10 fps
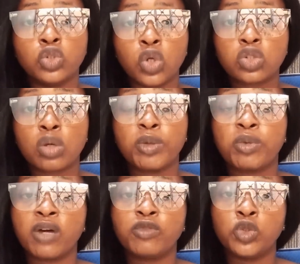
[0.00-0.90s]
Though some
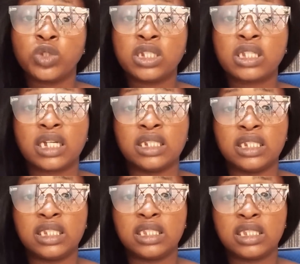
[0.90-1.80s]
people have used it and
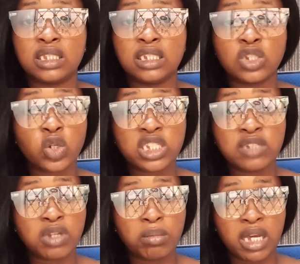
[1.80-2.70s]
it did not
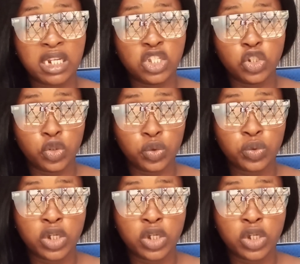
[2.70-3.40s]
give them any issue,